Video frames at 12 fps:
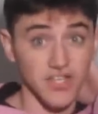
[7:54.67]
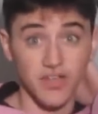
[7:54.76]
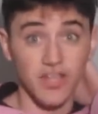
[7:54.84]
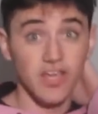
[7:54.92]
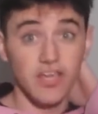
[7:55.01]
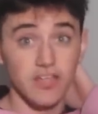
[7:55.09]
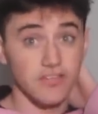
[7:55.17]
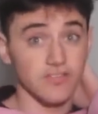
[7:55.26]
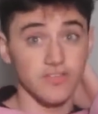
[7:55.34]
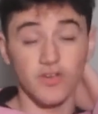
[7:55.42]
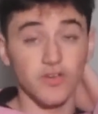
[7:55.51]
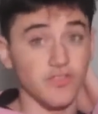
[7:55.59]
dude. That's what I'm
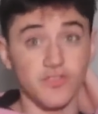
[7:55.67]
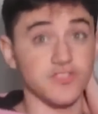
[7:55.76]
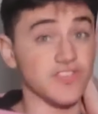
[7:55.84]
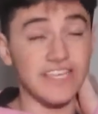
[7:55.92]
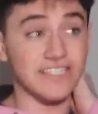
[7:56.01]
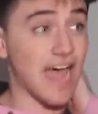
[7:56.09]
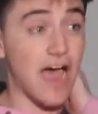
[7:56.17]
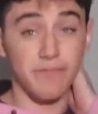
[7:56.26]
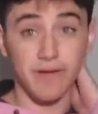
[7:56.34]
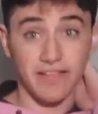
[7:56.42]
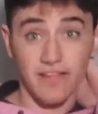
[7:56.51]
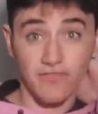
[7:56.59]
saying, dude. There's things
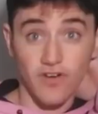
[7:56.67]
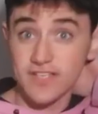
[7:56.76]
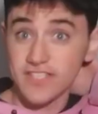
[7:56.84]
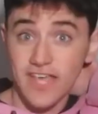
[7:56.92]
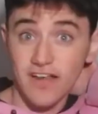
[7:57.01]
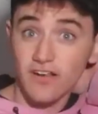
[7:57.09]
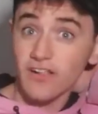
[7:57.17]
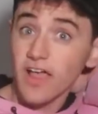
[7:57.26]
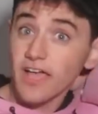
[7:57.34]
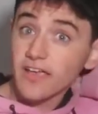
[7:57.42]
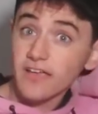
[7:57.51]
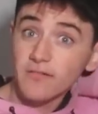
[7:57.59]
happening left, right, center.
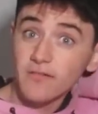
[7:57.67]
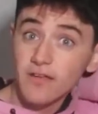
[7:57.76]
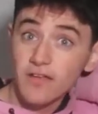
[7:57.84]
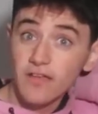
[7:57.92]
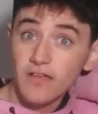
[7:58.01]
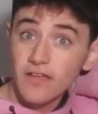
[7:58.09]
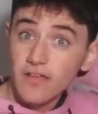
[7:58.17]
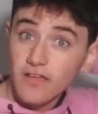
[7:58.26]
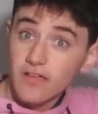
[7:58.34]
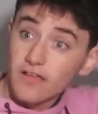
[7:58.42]
Like, that's what I'm saying.